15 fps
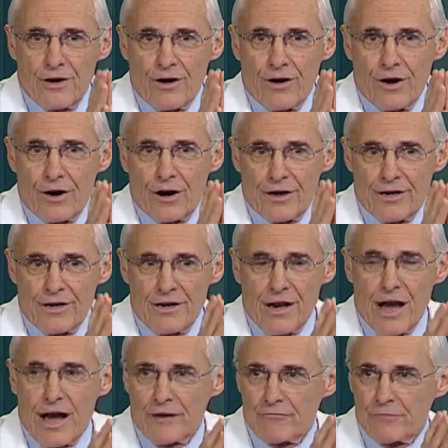are
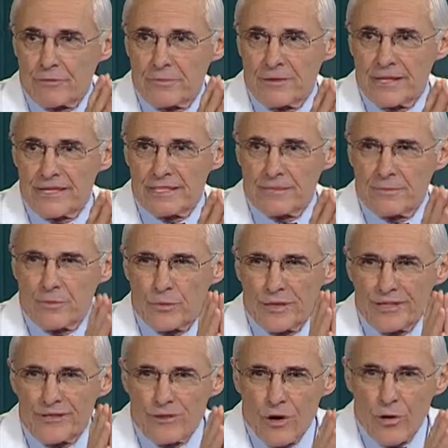not replaceable. We
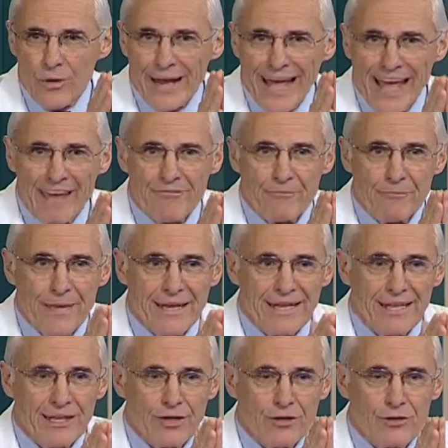don't have
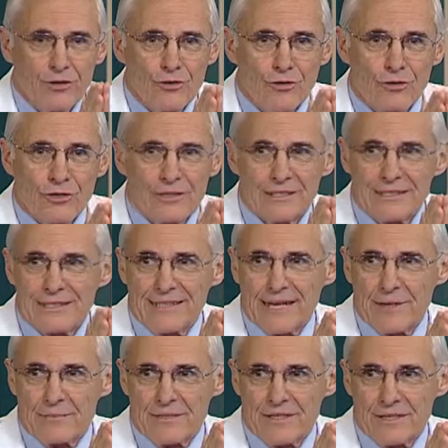many neural
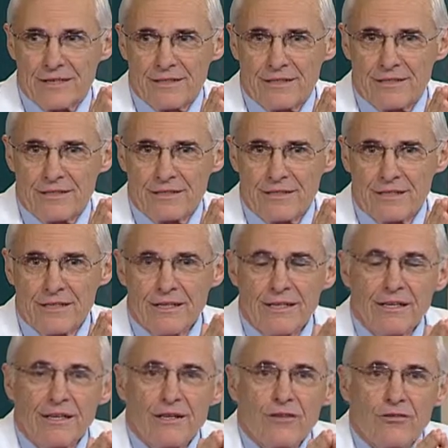stem cells.
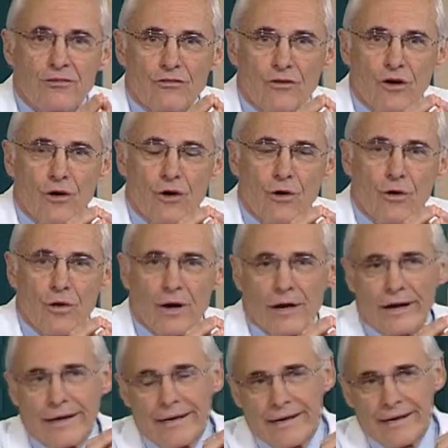So
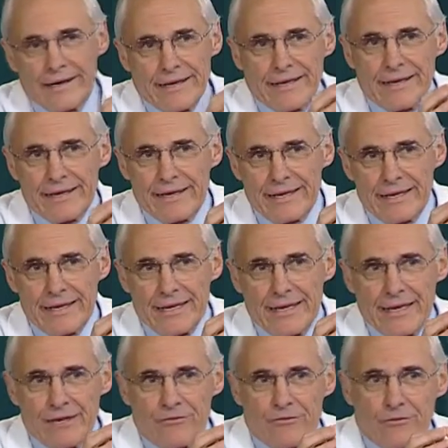
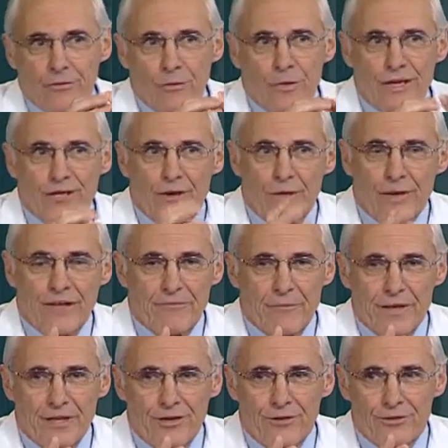if we don't have
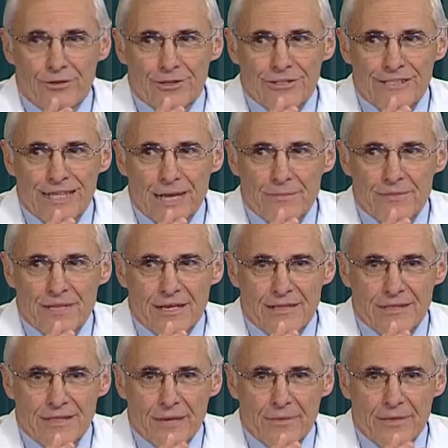many neural stem
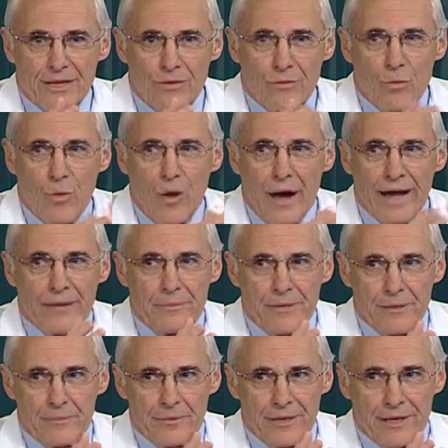cells coming in, why do
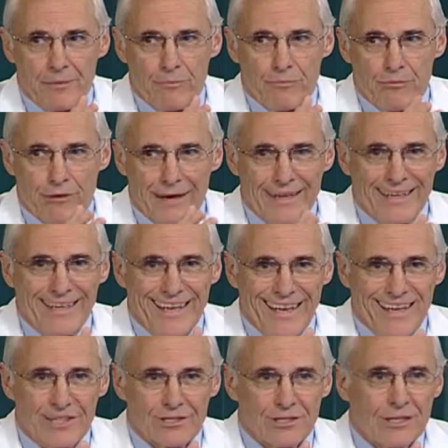people get brain
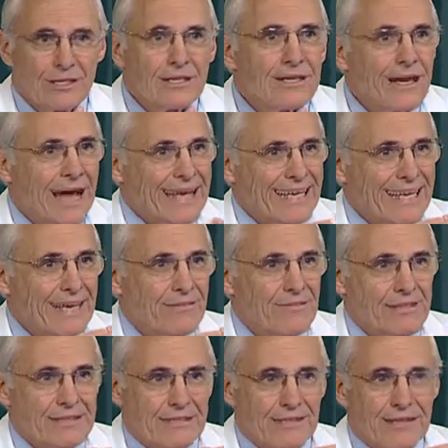cancer? I gave
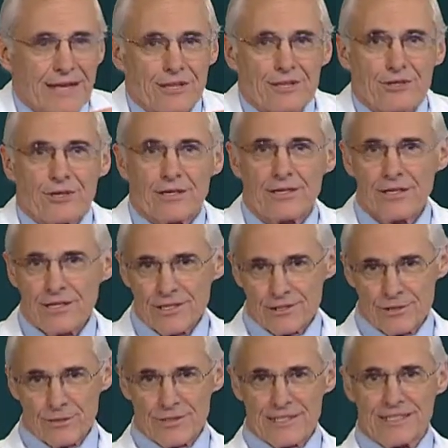this lecture
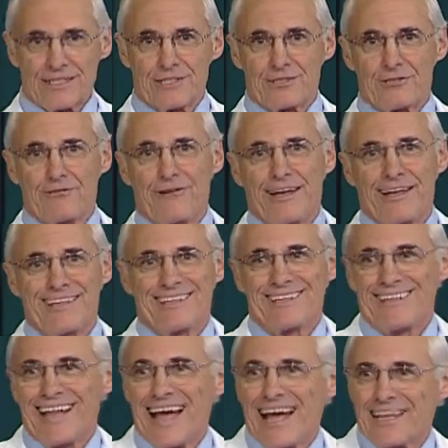to a 6th grade
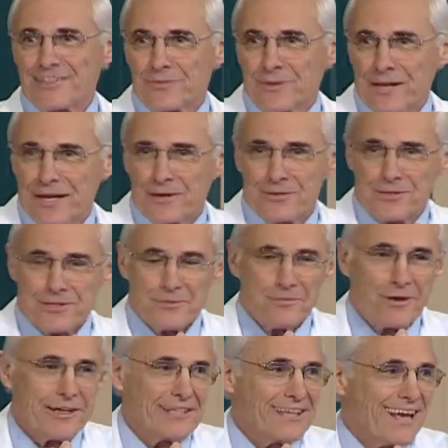class when I was in
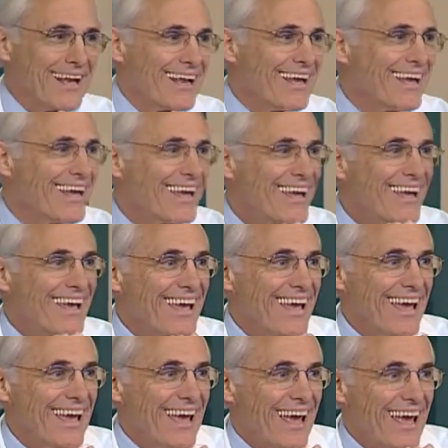Montana,
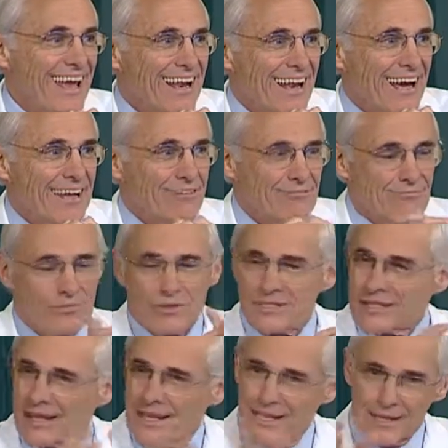and I was
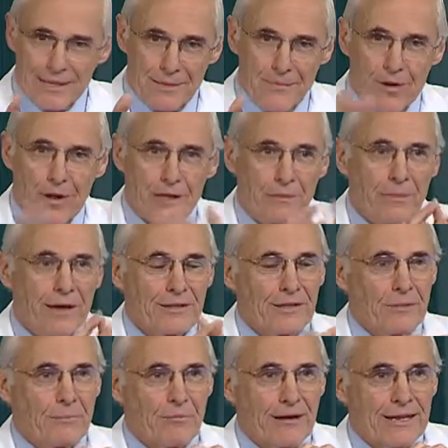telling them all about
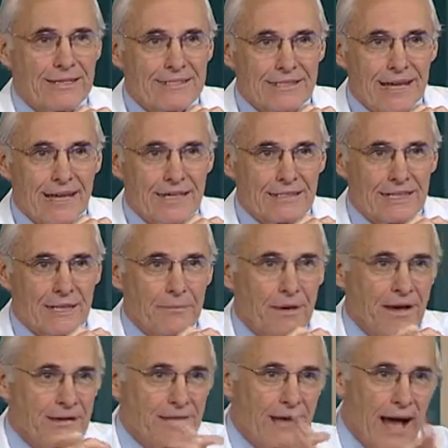the brain cells, and
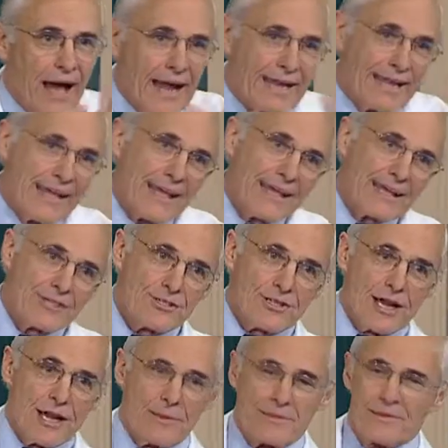about 9 hands
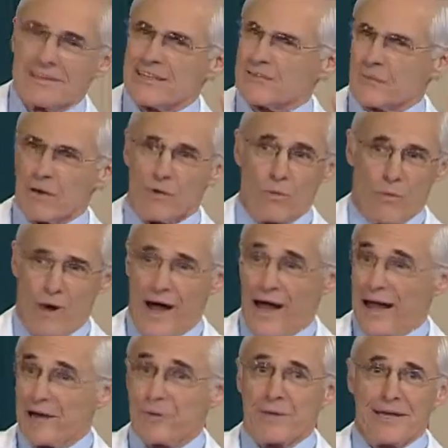shot up and says, well,
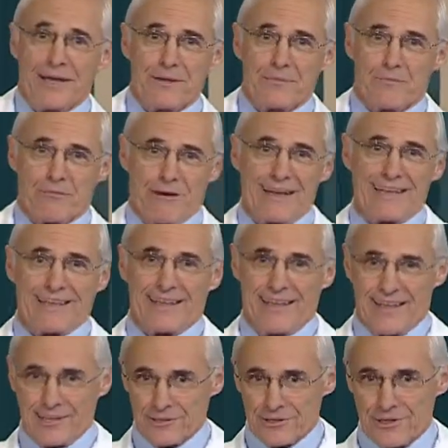why do we get brain
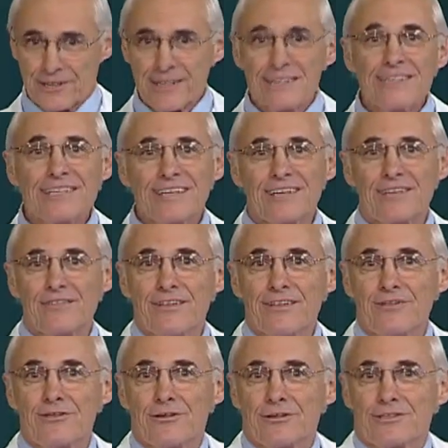cancer if
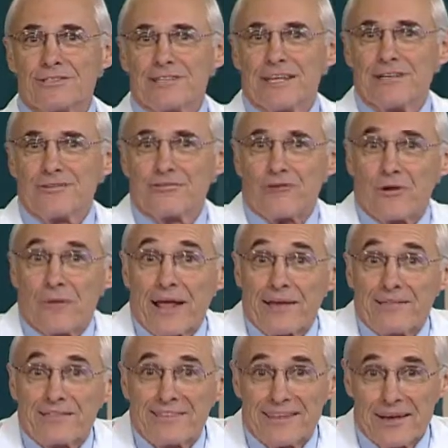the neural cells don't
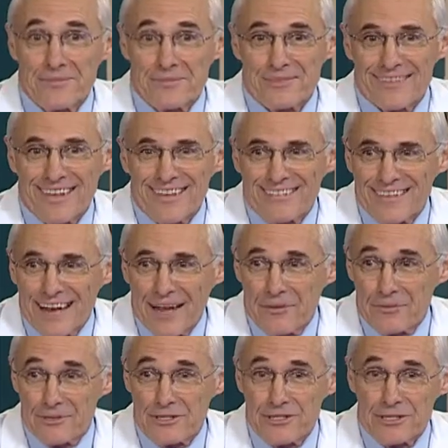have stem cells? I
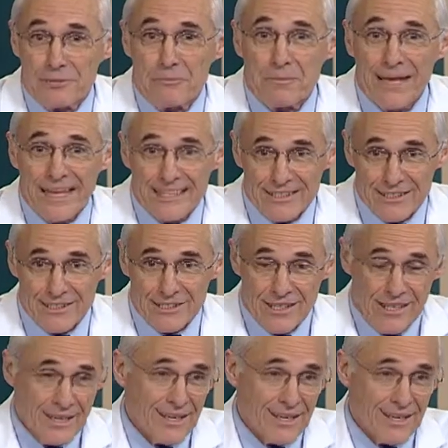was just amazed because